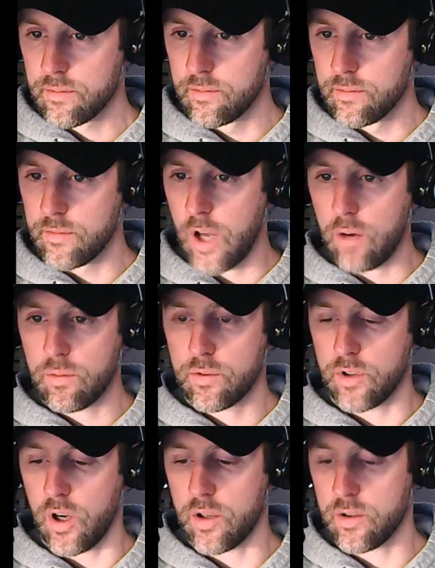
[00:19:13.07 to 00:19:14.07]
No,
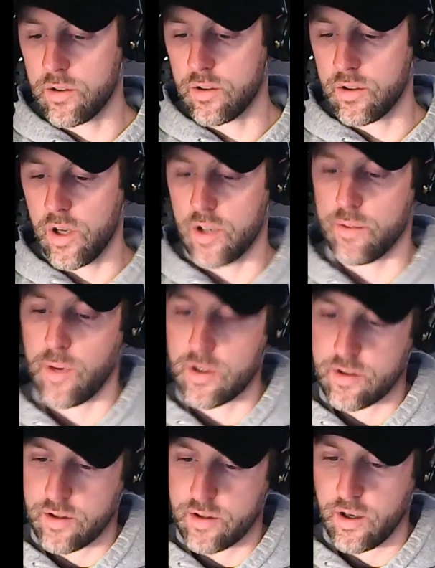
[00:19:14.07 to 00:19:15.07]
Josh, it's not a
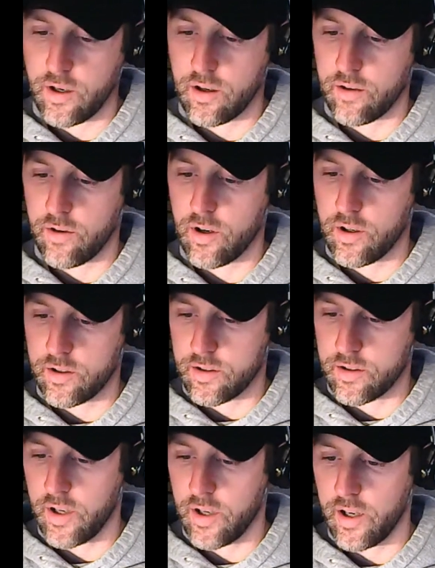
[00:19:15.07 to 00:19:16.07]
sponsored tank gone wrong. It's a
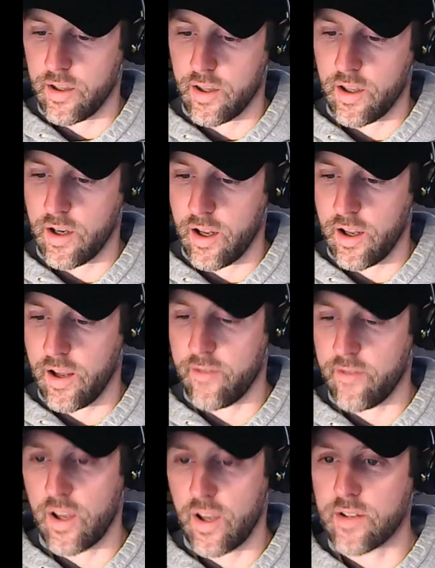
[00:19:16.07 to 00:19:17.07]
tank that I
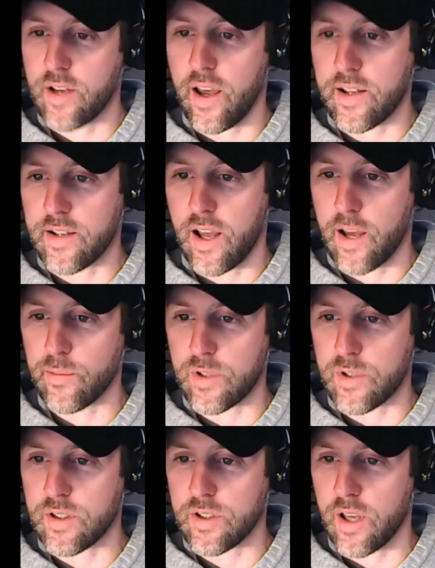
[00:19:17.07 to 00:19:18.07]
have yet to had time
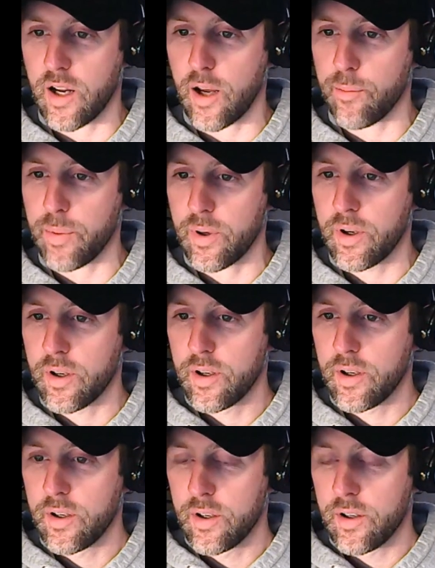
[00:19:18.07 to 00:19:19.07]
to set up,
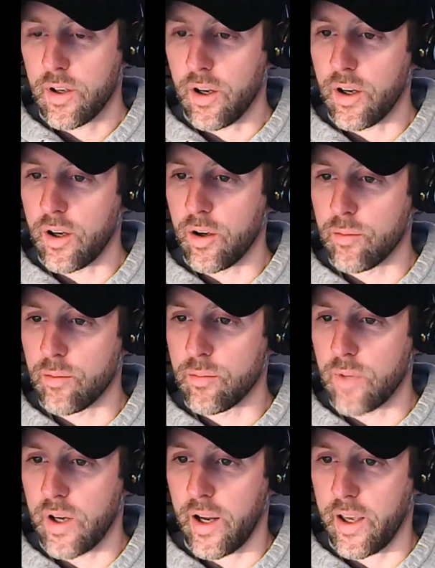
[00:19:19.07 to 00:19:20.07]

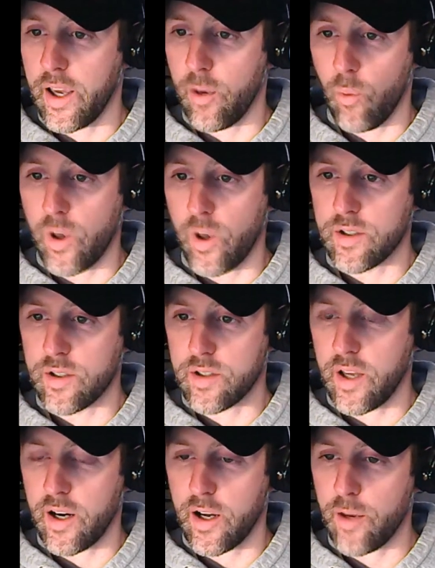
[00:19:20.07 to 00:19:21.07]
and I can't wait to
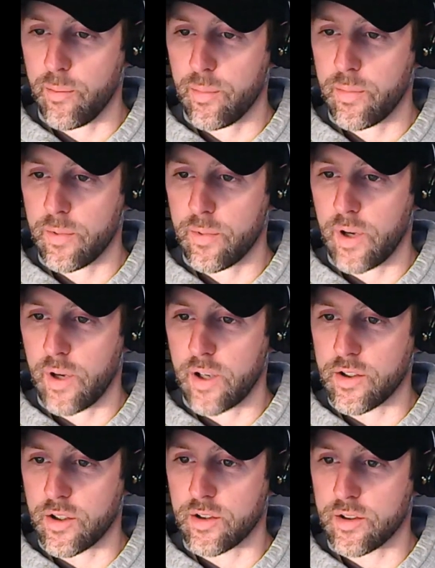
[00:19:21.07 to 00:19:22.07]
set it up. I
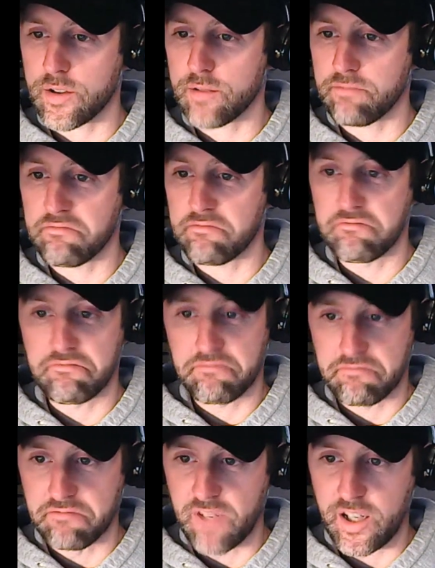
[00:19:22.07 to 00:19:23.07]
just
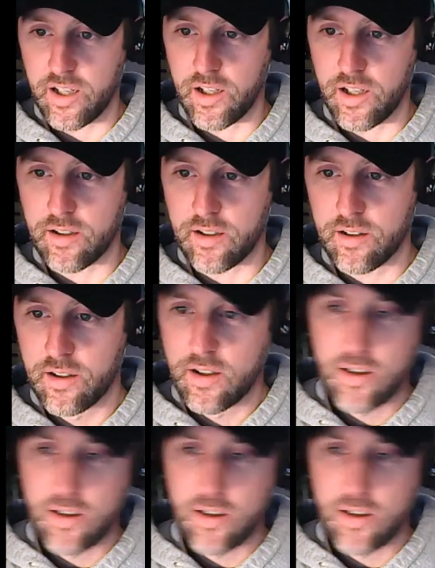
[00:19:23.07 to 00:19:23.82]
need